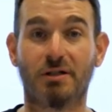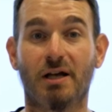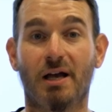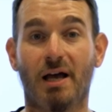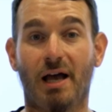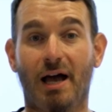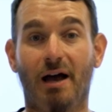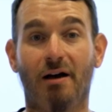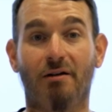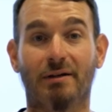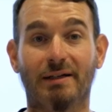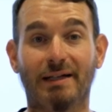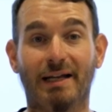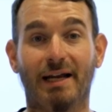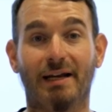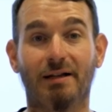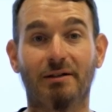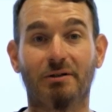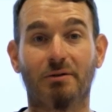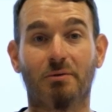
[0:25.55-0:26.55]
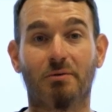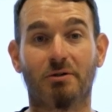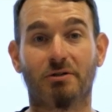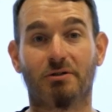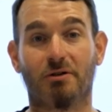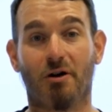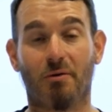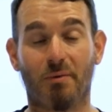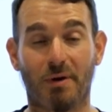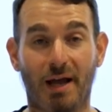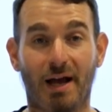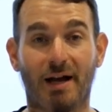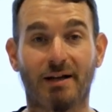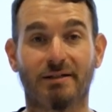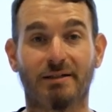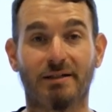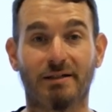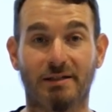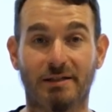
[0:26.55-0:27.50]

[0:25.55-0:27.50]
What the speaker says: how landlords are reacting